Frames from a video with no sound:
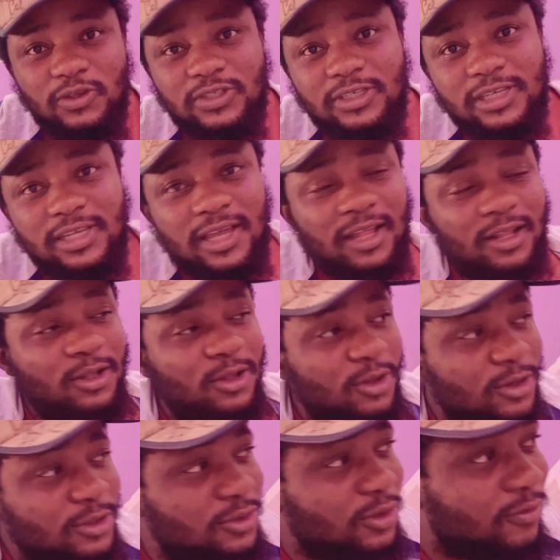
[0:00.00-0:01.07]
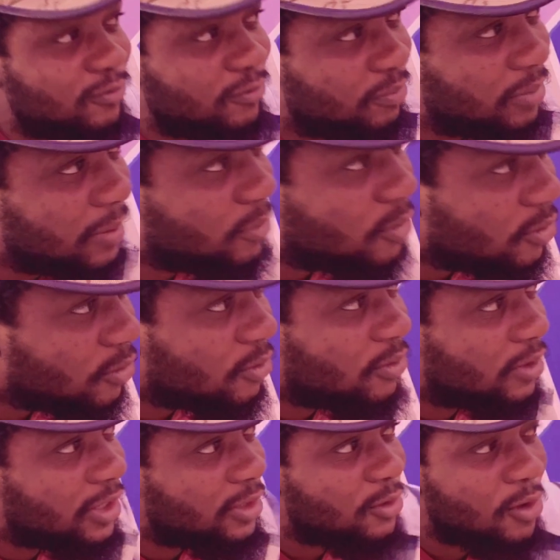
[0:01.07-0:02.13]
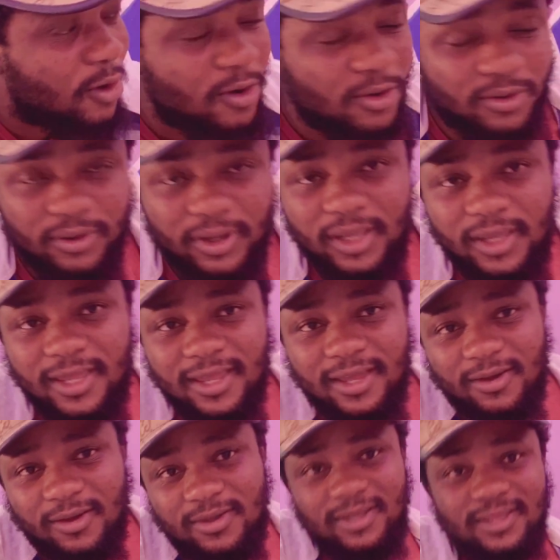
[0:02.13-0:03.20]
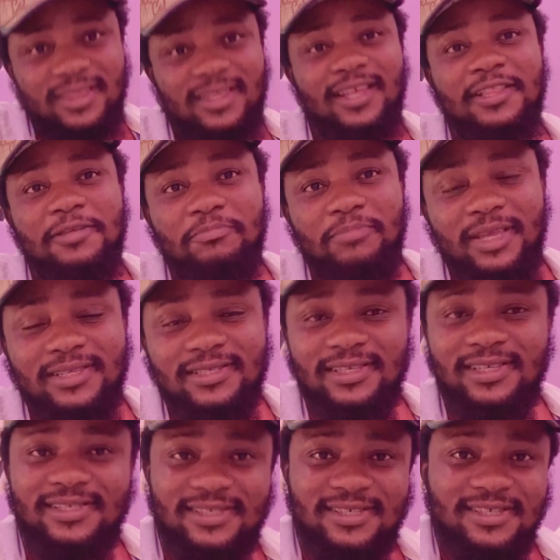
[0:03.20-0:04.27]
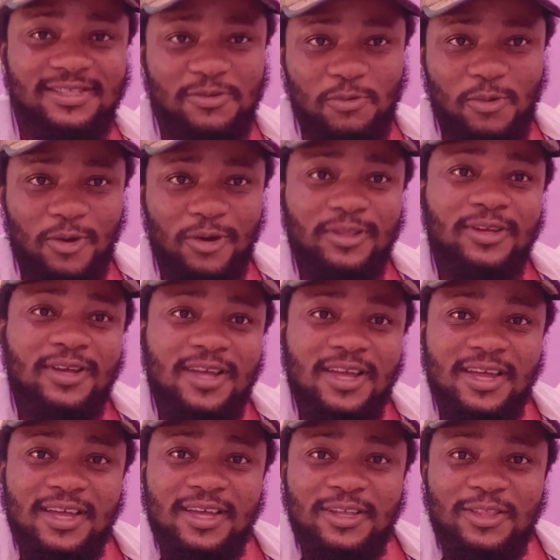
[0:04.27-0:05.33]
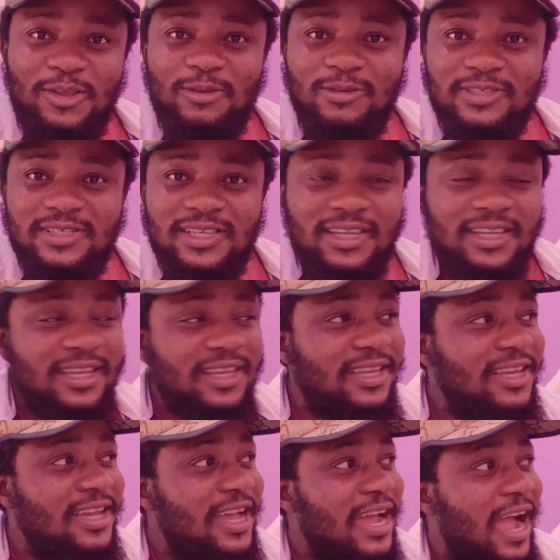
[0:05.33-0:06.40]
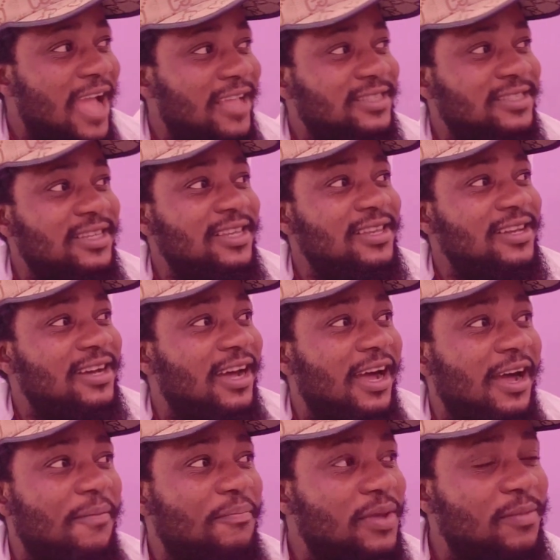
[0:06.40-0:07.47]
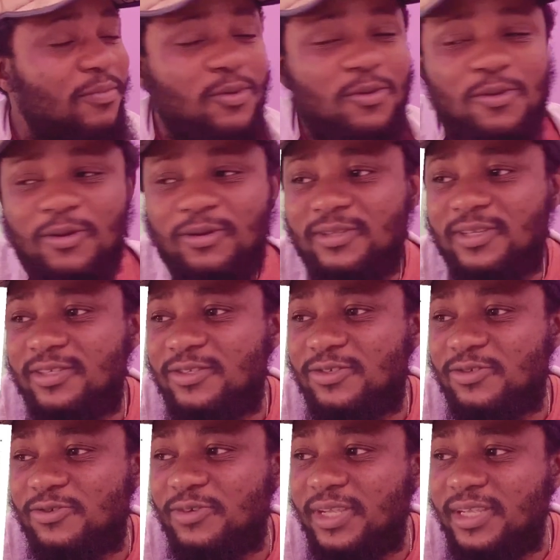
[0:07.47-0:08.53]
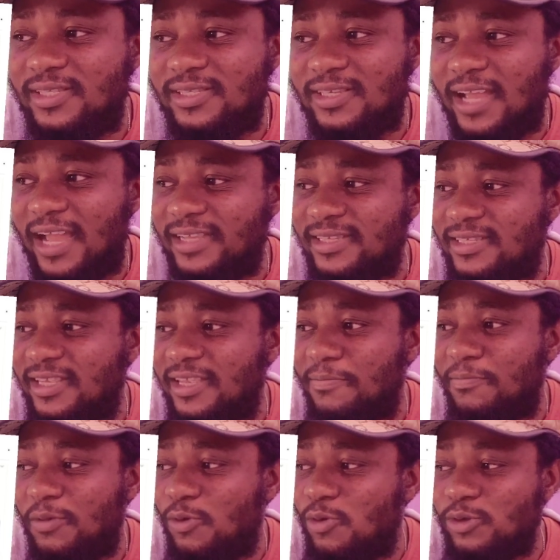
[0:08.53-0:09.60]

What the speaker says: of people going hungry on a daily basis in the world? Do you see, people on the street, go to hospital.